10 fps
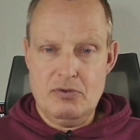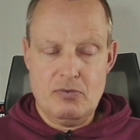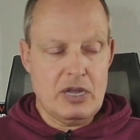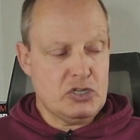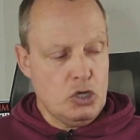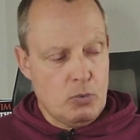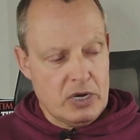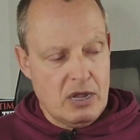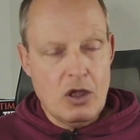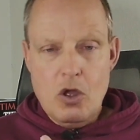Well, so you
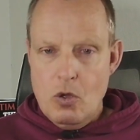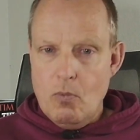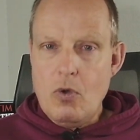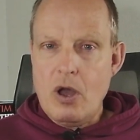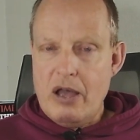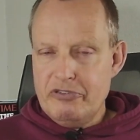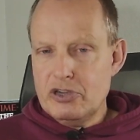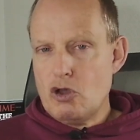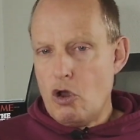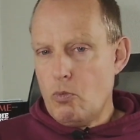want to have your
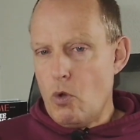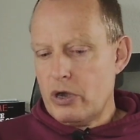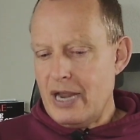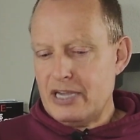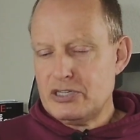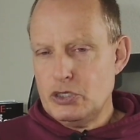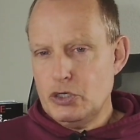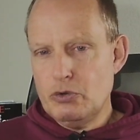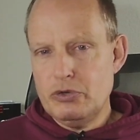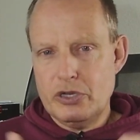dog walk next to
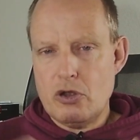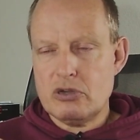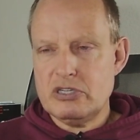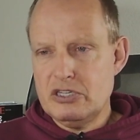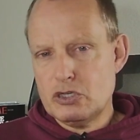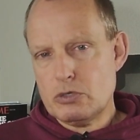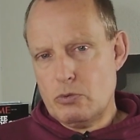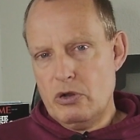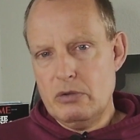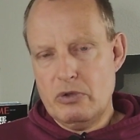you and the dog sees a
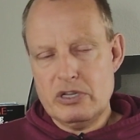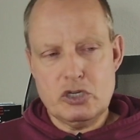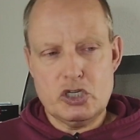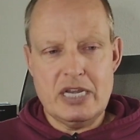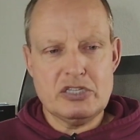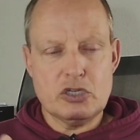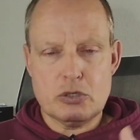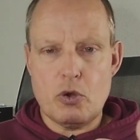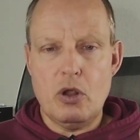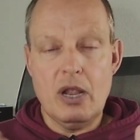squirrel, he wants to chase the
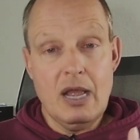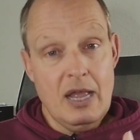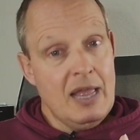squirrel.